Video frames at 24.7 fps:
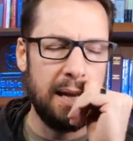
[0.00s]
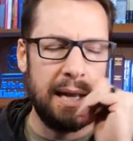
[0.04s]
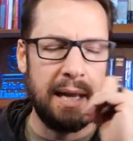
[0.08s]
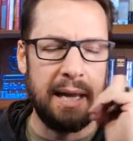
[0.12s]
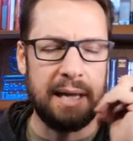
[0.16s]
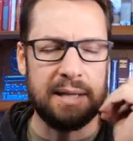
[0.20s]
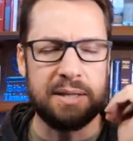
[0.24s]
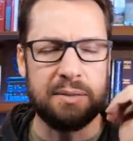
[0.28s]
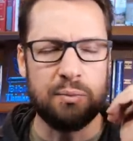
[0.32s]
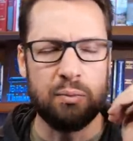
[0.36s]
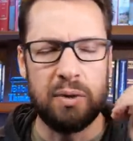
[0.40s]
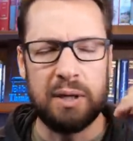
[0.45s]

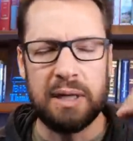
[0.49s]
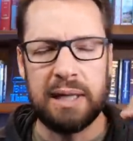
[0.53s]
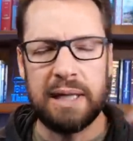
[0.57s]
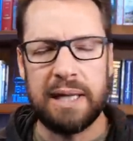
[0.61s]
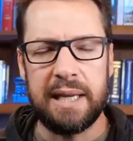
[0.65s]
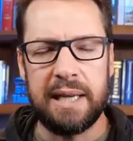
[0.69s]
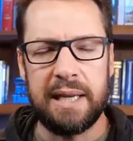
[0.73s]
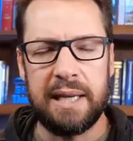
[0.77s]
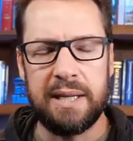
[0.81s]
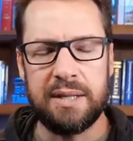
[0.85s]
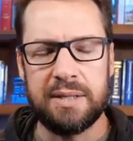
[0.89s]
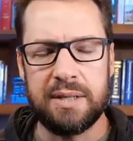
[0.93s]
it's really
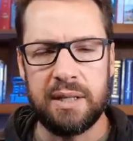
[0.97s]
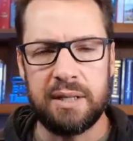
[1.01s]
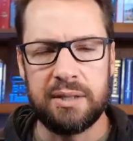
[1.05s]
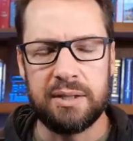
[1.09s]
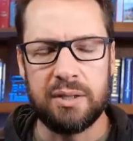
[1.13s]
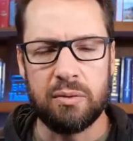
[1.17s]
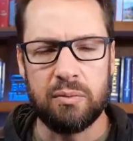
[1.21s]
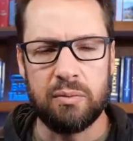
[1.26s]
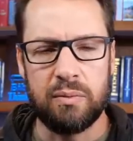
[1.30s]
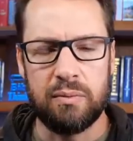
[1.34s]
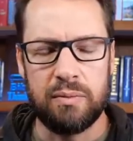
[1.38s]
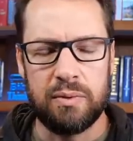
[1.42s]
easy
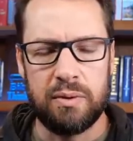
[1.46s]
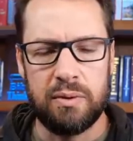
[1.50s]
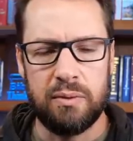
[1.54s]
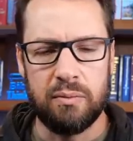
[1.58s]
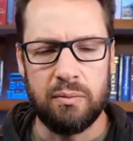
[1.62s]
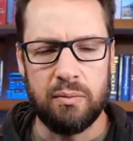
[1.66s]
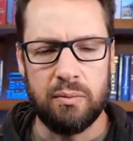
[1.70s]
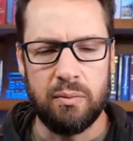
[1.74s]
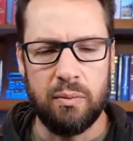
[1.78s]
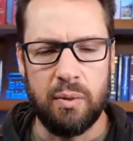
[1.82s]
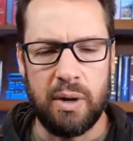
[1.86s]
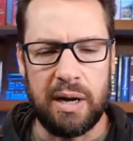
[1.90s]
to
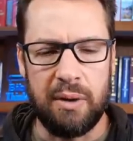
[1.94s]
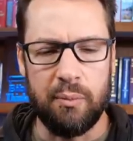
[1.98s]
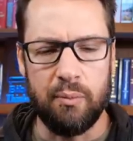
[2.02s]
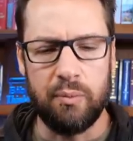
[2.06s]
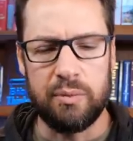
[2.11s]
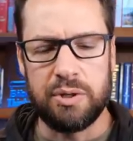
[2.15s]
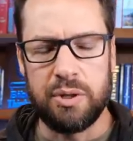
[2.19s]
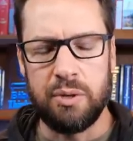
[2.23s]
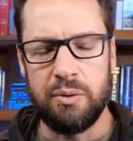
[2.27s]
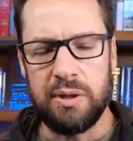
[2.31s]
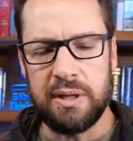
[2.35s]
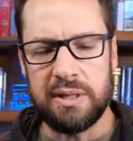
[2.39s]
what it,
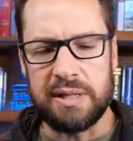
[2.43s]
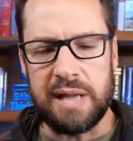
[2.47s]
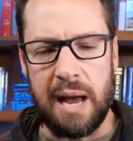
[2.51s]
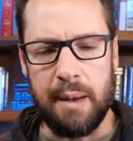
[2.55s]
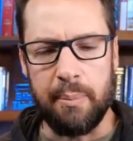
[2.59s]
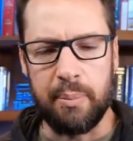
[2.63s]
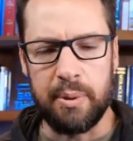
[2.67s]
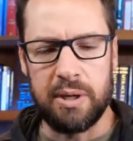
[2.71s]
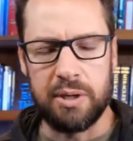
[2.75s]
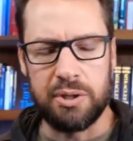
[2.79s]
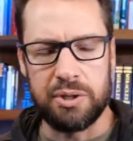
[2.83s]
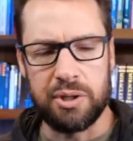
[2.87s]
two things
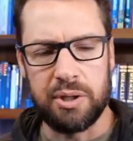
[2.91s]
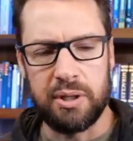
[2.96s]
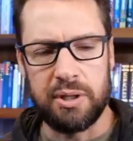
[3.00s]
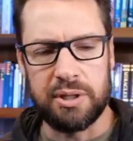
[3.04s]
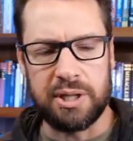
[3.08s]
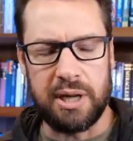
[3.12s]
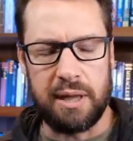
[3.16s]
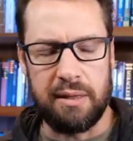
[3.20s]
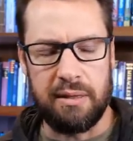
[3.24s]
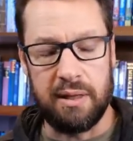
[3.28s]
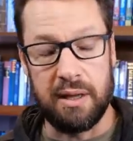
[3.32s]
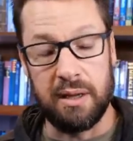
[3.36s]
happen at
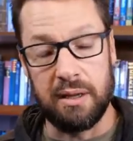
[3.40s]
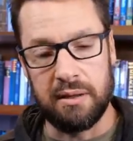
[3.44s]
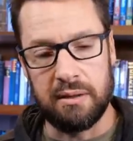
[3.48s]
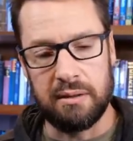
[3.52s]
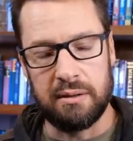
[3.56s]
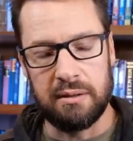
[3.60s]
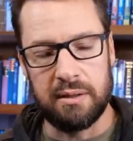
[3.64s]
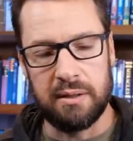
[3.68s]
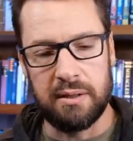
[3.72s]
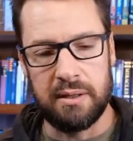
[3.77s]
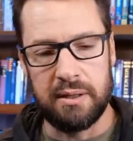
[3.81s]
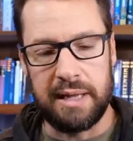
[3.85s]
church. I think
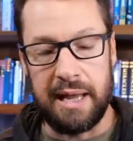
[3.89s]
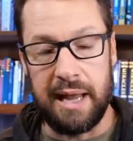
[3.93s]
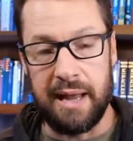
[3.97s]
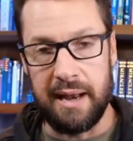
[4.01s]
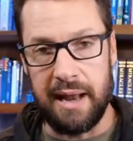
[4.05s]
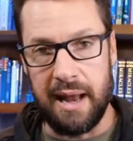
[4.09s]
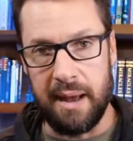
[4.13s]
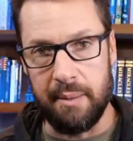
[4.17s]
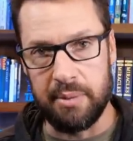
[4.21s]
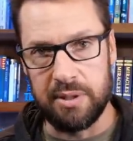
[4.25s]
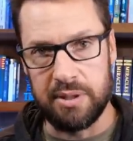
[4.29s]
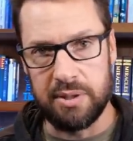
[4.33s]
can
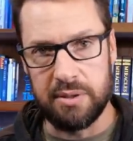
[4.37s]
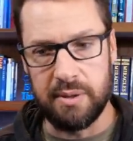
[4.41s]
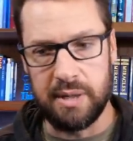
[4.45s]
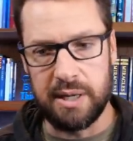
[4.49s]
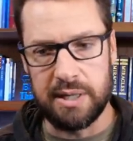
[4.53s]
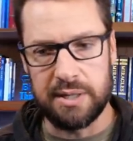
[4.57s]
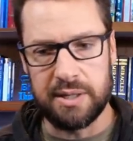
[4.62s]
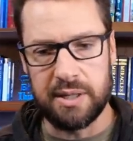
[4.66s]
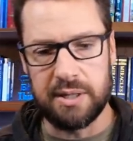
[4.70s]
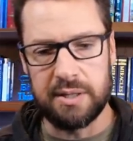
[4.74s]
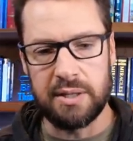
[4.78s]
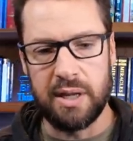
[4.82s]
happen to
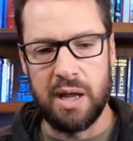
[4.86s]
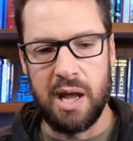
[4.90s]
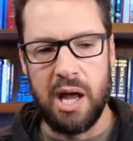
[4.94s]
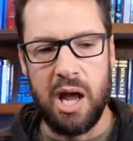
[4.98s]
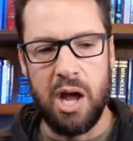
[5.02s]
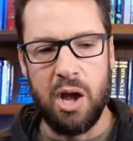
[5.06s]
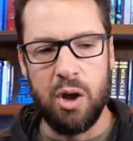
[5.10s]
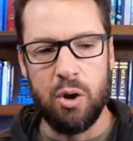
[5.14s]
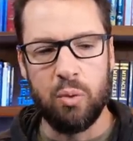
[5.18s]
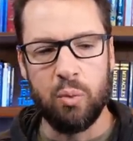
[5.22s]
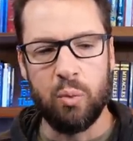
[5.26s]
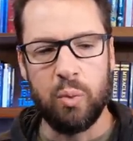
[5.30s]
us is
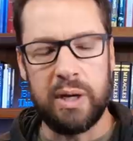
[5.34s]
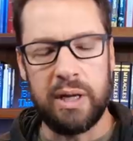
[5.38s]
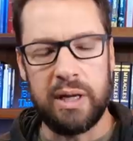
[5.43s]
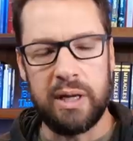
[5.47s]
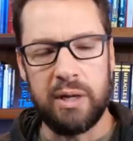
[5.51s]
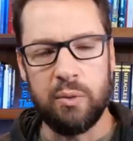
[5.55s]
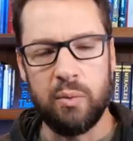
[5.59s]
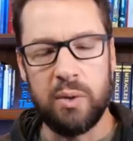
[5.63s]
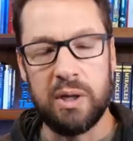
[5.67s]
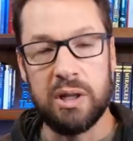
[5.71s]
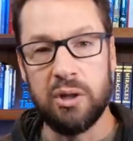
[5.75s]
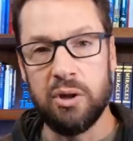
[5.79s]

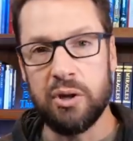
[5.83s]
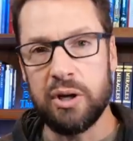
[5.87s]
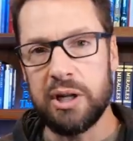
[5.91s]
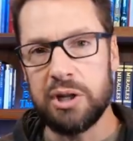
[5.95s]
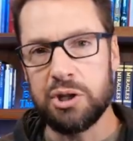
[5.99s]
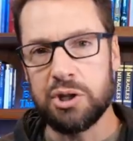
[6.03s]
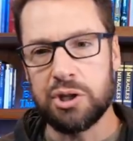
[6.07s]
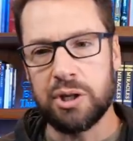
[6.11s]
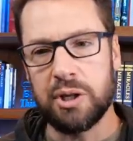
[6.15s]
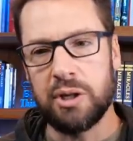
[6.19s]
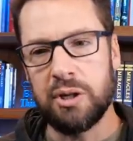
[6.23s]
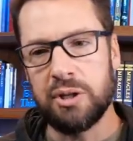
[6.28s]
we we look
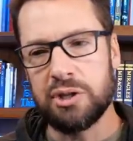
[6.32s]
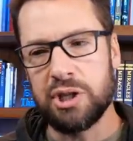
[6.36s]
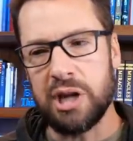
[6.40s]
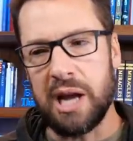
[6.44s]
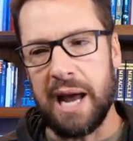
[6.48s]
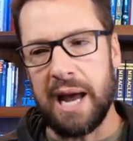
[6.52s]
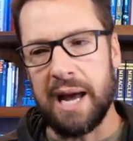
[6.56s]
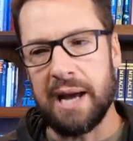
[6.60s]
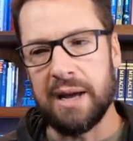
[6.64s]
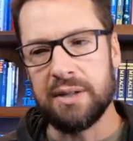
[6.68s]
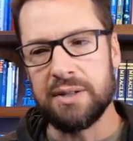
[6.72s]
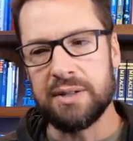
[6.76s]
at church
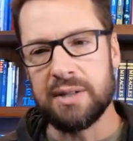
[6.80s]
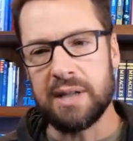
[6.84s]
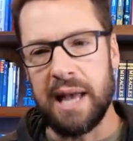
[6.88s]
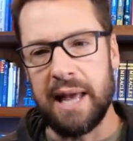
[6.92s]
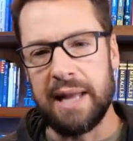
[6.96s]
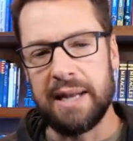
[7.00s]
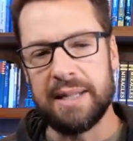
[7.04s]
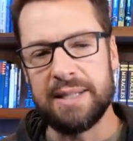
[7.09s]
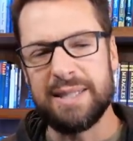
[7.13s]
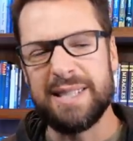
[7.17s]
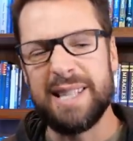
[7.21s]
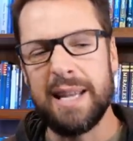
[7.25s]
as
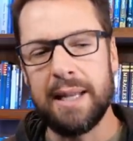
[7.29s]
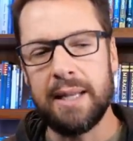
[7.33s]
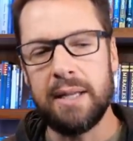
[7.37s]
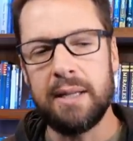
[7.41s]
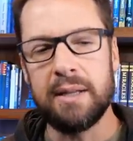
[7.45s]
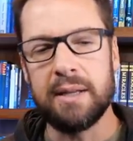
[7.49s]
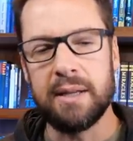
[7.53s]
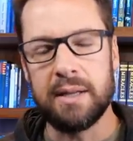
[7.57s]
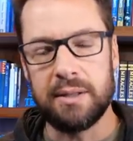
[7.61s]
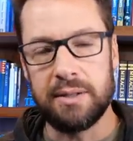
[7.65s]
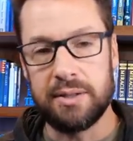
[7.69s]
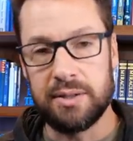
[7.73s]
an
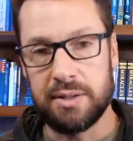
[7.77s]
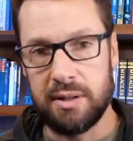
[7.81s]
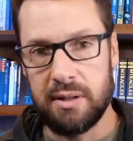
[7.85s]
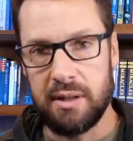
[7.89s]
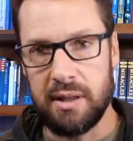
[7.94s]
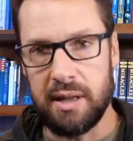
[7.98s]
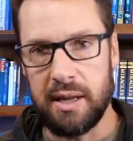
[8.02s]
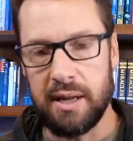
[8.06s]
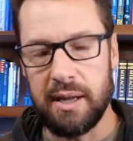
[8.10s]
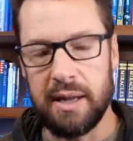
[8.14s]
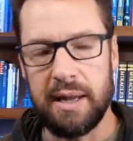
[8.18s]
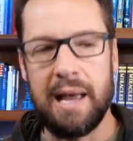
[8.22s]
attendance
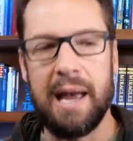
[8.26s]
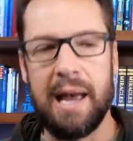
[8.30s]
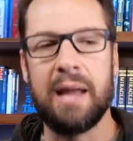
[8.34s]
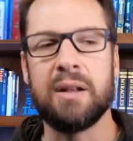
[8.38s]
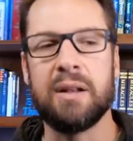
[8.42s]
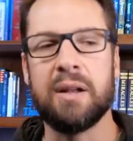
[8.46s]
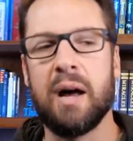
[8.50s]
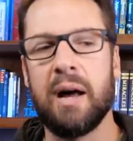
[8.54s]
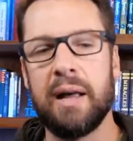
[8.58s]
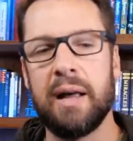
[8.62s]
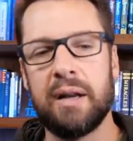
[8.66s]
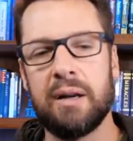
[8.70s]
thing and
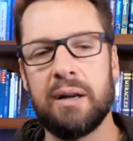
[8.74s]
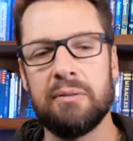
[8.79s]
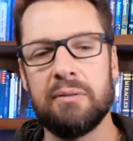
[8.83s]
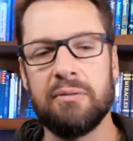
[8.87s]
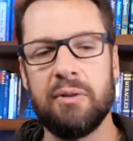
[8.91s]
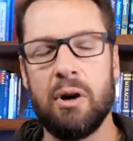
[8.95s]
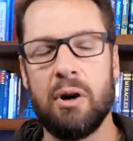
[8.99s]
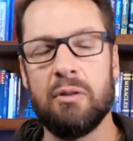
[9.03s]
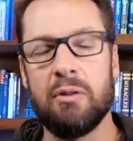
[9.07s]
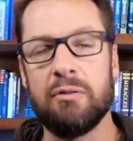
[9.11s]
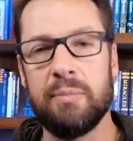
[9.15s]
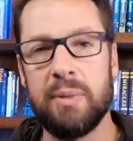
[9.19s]
not an
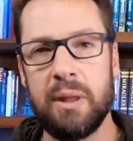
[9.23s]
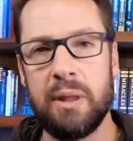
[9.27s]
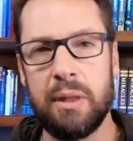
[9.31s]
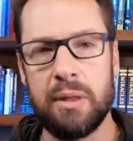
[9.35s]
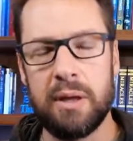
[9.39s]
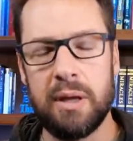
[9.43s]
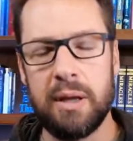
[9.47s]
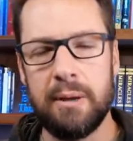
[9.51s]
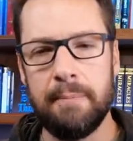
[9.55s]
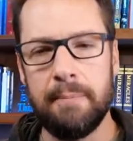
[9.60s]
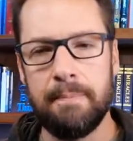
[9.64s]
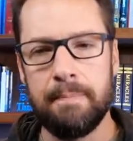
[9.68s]
involvement
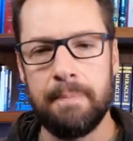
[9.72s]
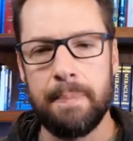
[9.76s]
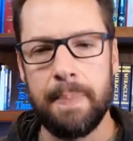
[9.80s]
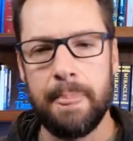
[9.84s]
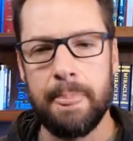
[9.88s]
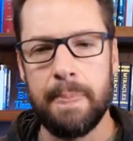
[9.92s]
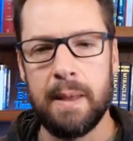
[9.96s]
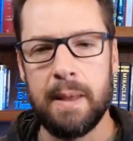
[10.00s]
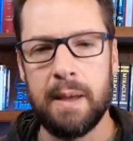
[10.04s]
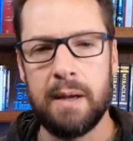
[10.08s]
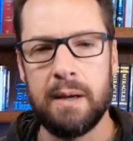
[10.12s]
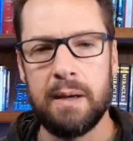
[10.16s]
thing.
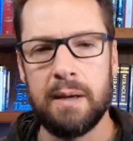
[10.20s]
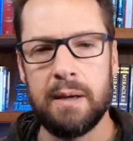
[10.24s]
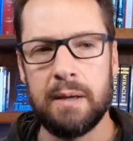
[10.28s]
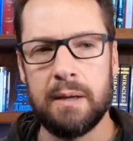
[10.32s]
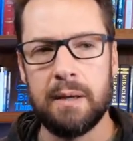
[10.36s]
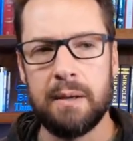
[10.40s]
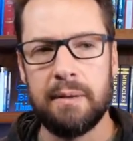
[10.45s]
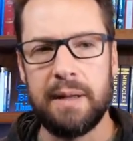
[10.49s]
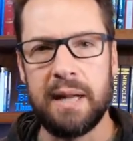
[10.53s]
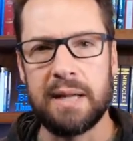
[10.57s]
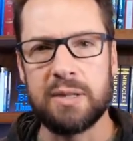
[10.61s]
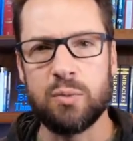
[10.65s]

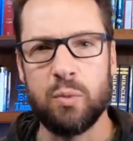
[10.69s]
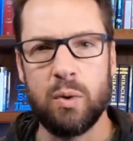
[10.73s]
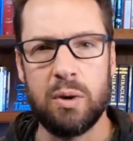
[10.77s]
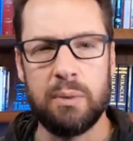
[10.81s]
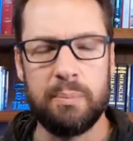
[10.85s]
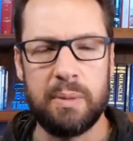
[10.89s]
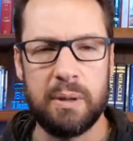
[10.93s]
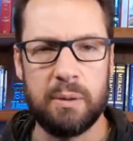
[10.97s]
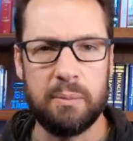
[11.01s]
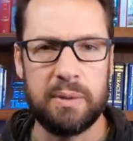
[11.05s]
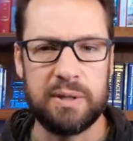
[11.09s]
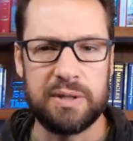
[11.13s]
That's one
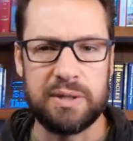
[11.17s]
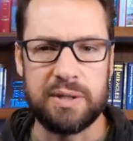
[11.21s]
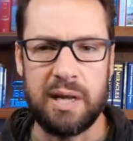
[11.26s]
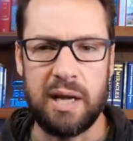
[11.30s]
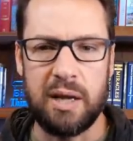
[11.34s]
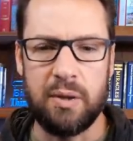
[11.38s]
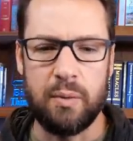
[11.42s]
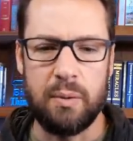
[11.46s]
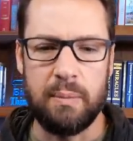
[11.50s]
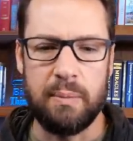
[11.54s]
big mistake we